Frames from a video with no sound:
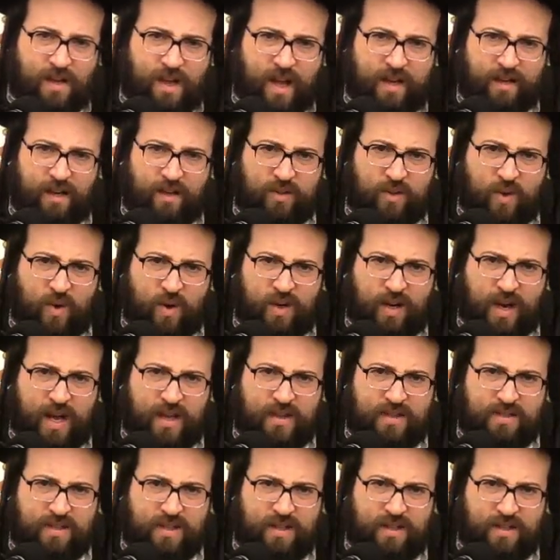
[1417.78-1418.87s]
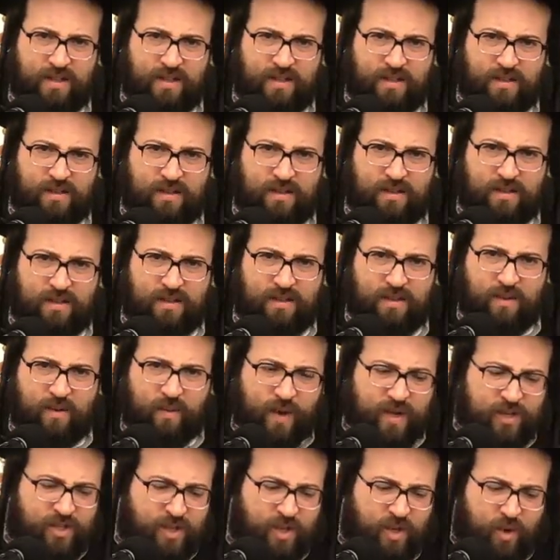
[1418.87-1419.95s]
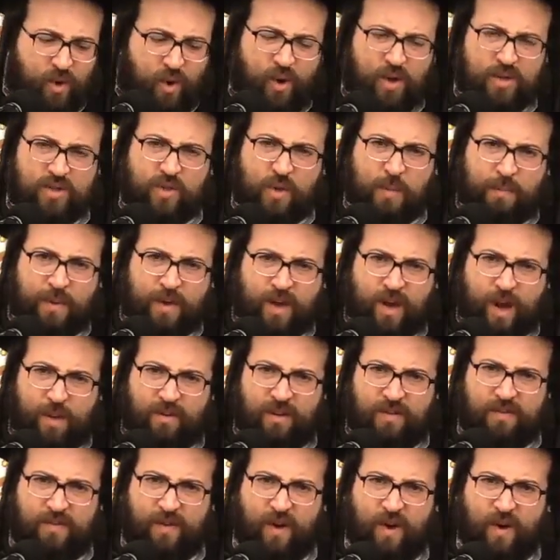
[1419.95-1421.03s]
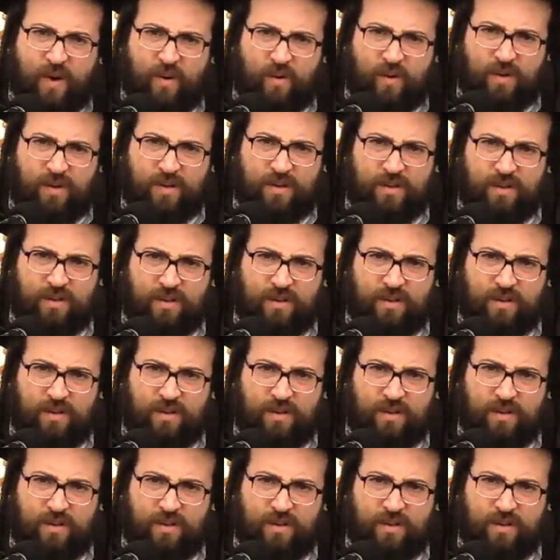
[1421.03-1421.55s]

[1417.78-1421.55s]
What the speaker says: gonna talk nicely. When she calls you, pick up the phone.